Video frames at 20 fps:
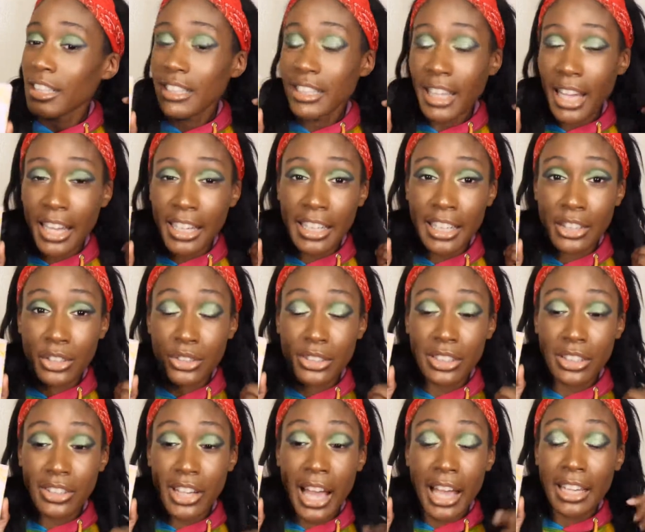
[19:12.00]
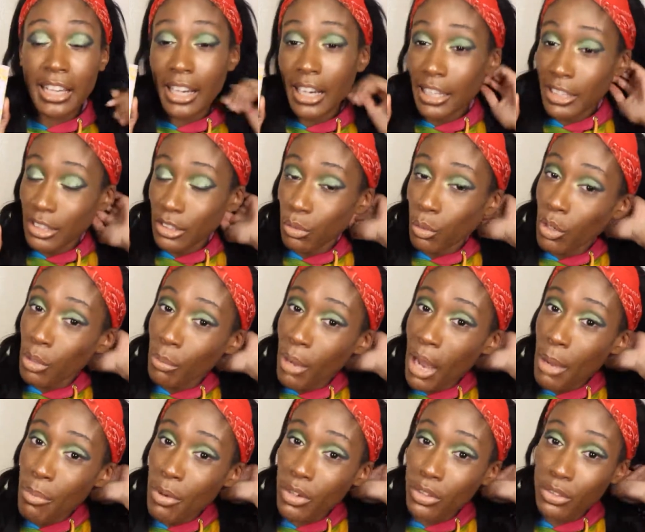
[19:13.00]
Like Interstellar Icon is one of
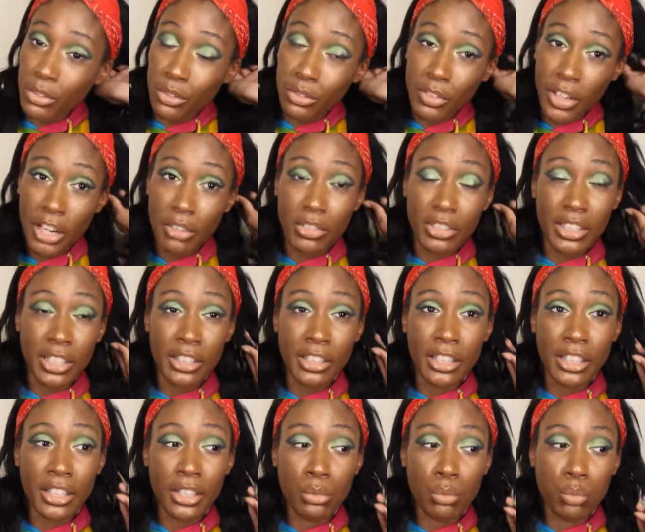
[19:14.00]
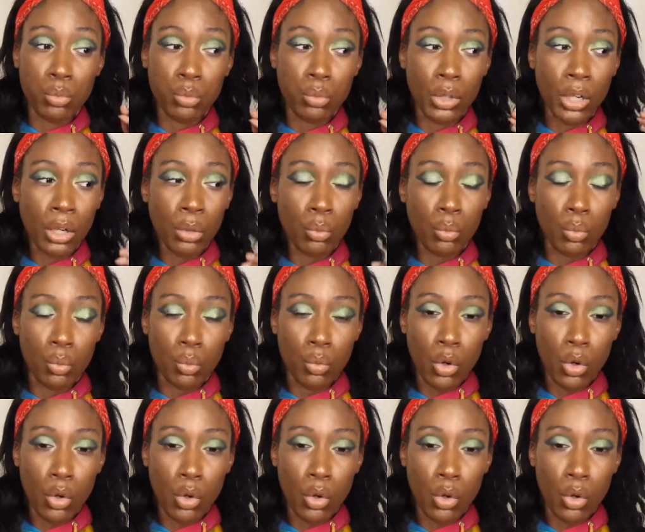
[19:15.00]
my personal favorites, and then the um,